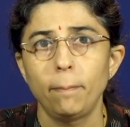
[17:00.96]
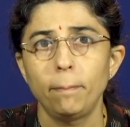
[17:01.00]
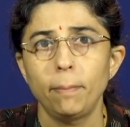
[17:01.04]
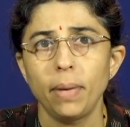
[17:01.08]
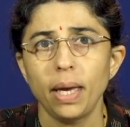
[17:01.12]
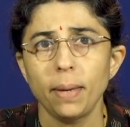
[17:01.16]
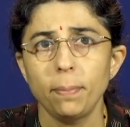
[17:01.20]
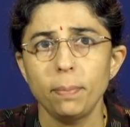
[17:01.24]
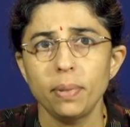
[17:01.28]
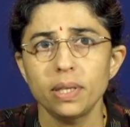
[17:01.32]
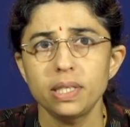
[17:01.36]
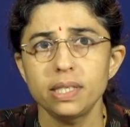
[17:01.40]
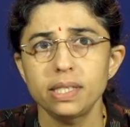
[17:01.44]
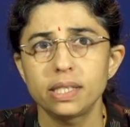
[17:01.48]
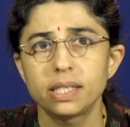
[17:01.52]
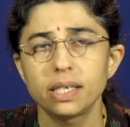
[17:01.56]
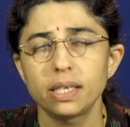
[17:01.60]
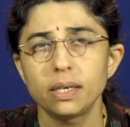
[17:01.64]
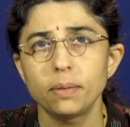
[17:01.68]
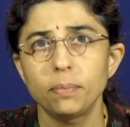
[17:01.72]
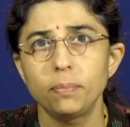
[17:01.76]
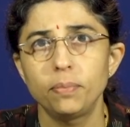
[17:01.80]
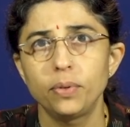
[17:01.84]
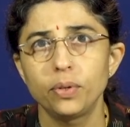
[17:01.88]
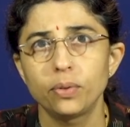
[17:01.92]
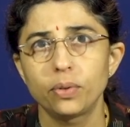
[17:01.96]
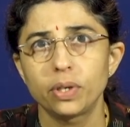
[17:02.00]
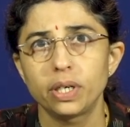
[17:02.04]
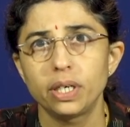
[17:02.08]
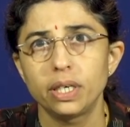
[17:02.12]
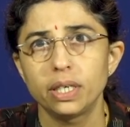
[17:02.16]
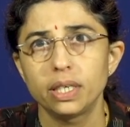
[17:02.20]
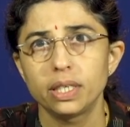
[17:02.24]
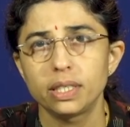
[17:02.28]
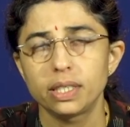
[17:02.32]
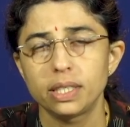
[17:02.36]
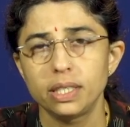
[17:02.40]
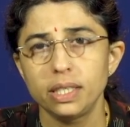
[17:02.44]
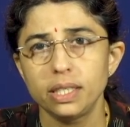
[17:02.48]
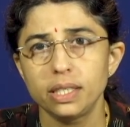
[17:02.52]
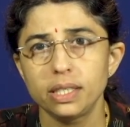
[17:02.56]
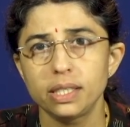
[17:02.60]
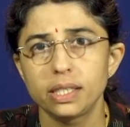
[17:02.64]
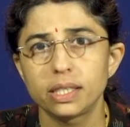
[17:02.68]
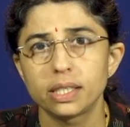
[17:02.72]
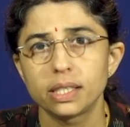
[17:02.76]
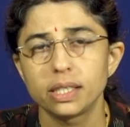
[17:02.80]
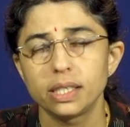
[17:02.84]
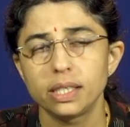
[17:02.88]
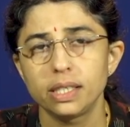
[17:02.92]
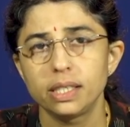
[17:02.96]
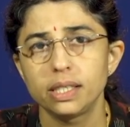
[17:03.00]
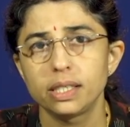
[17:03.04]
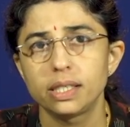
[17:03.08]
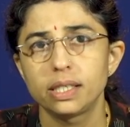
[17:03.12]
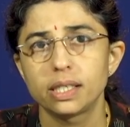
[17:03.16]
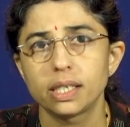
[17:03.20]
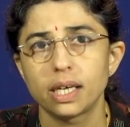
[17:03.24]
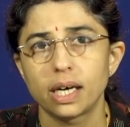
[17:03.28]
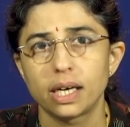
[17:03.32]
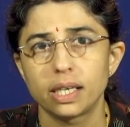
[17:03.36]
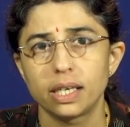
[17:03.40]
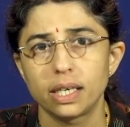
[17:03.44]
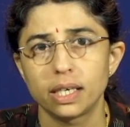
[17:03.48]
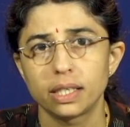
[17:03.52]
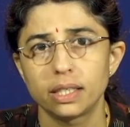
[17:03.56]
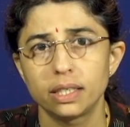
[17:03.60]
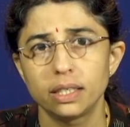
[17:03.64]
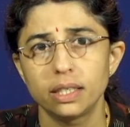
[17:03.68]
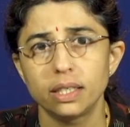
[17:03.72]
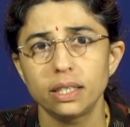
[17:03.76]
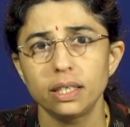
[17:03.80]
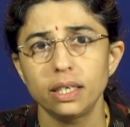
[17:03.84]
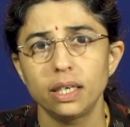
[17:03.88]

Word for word: Maple syrup urine disease is another